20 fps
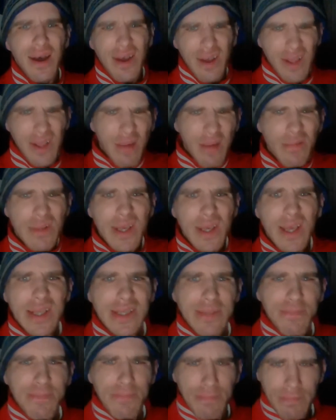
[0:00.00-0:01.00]
And I'm going to
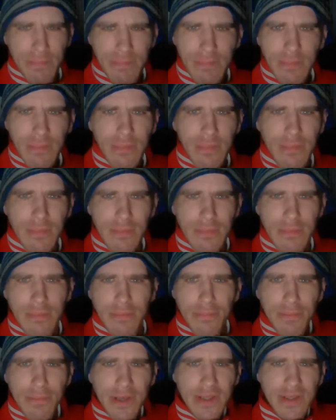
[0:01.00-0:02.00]
get
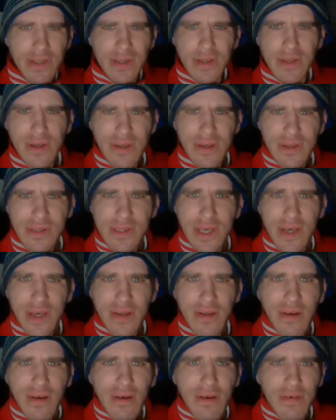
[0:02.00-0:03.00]
back to the
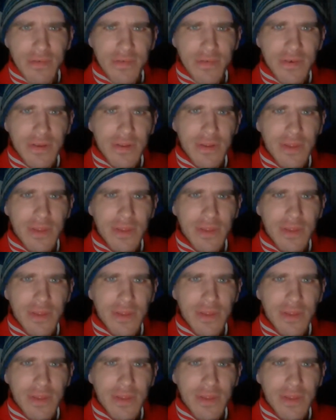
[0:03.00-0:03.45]
second half.